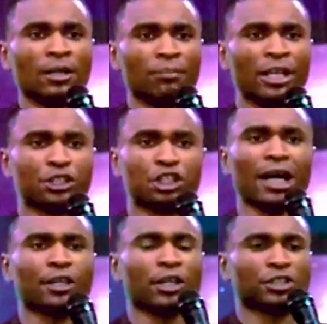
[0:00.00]
Please
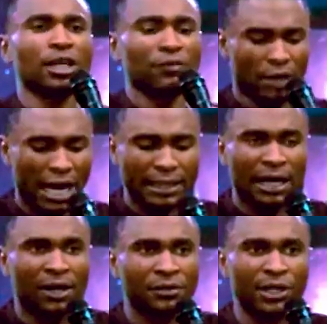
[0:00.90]
check yourself right
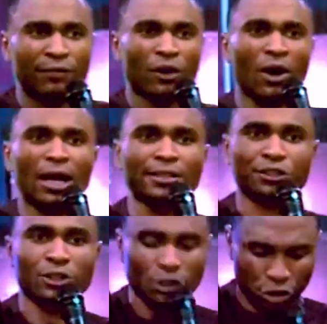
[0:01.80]
now if God
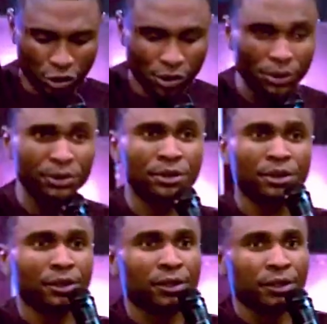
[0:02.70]
has touched you.
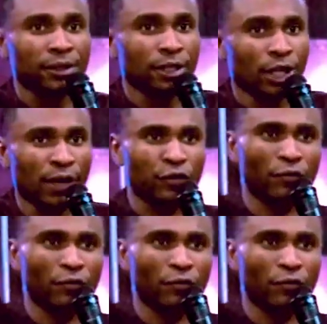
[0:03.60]
If